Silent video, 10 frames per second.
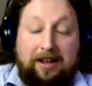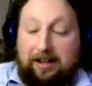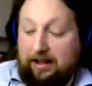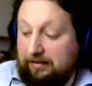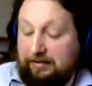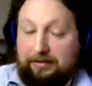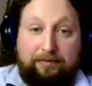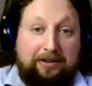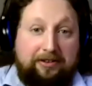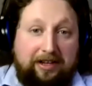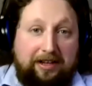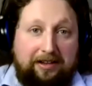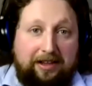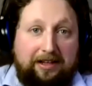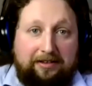this is a weird
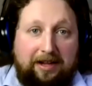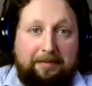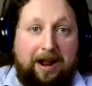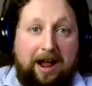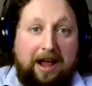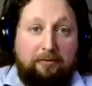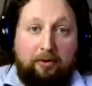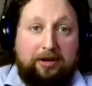thing to say, but I work